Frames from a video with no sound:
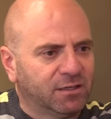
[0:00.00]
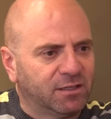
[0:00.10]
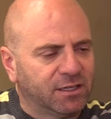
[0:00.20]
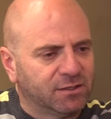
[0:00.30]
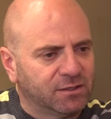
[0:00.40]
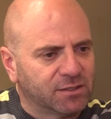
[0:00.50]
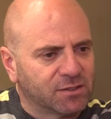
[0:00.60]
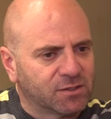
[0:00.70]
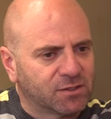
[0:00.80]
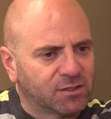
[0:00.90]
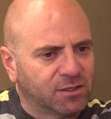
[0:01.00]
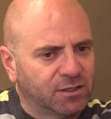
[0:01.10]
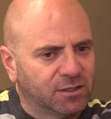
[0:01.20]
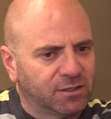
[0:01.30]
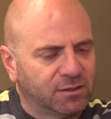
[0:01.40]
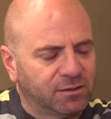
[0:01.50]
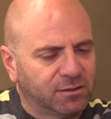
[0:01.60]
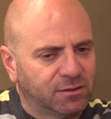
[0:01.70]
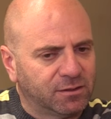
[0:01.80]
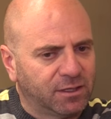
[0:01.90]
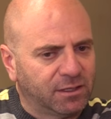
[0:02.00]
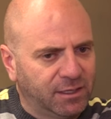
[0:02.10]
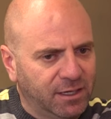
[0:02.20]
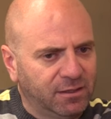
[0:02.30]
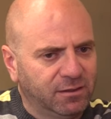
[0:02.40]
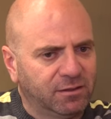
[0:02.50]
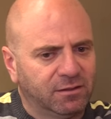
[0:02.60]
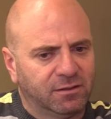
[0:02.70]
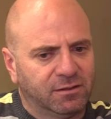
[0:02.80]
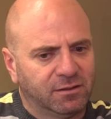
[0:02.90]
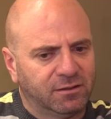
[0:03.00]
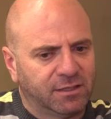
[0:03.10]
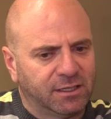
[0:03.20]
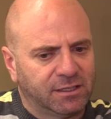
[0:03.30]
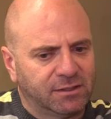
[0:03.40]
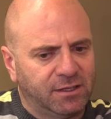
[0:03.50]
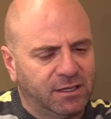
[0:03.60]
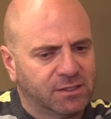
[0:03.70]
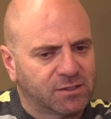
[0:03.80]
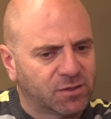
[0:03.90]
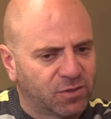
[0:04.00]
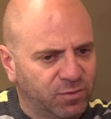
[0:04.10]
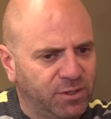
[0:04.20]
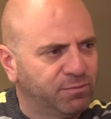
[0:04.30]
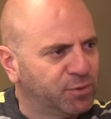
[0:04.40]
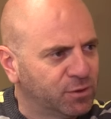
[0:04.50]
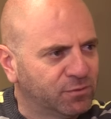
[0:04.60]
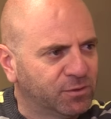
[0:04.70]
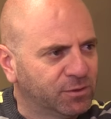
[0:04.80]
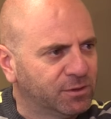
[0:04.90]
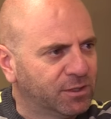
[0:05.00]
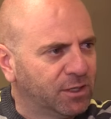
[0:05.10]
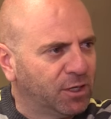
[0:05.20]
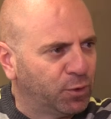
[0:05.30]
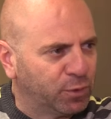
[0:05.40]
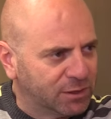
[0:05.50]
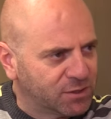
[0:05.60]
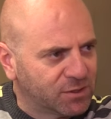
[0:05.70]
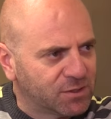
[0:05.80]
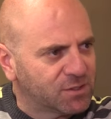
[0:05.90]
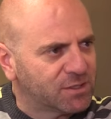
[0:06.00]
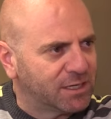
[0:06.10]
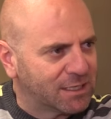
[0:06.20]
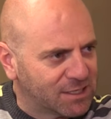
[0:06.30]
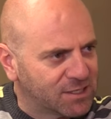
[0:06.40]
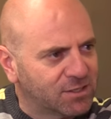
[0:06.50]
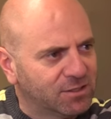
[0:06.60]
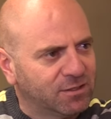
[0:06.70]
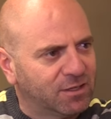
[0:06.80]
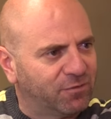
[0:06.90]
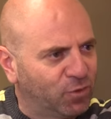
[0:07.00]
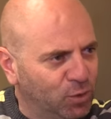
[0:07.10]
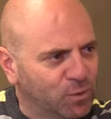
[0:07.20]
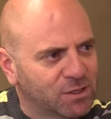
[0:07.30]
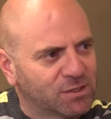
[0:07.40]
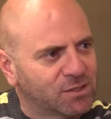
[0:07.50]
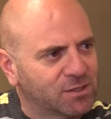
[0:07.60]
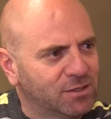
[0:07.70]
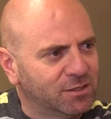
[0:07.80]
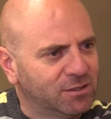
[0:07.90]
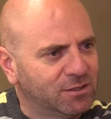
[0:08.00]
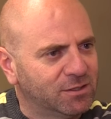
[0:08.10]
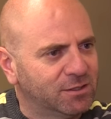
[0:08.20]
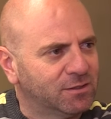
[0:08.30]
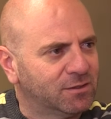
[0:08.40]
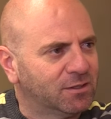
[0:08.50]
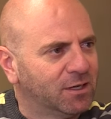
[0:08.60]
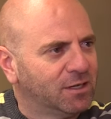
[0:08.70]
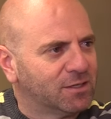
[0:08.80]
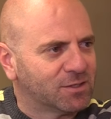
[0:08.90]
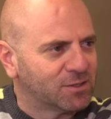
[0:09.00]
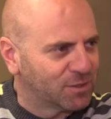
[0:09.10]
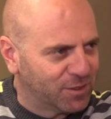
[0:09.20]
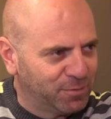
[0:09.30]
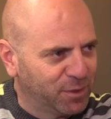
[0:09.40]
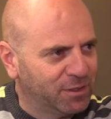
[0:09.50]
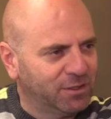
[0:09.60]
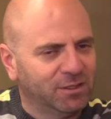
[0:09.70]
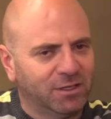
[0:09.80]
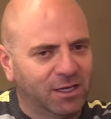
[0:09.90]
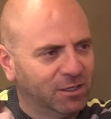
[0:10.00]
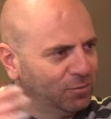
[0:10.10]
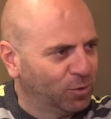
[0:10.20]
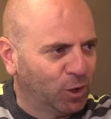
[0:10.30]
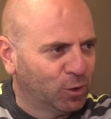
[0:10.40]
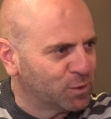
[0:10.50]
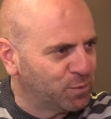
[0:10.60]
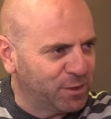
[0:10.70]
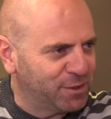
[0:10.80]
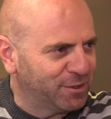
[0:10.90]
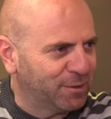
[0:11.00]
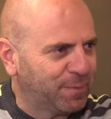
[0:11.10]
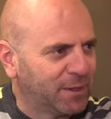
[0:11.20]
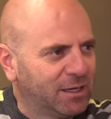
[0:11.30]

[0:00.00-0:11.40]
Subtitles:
that is a land that has three beautiful religions that exist in it, have always existed in it since their beginning, and will always be here.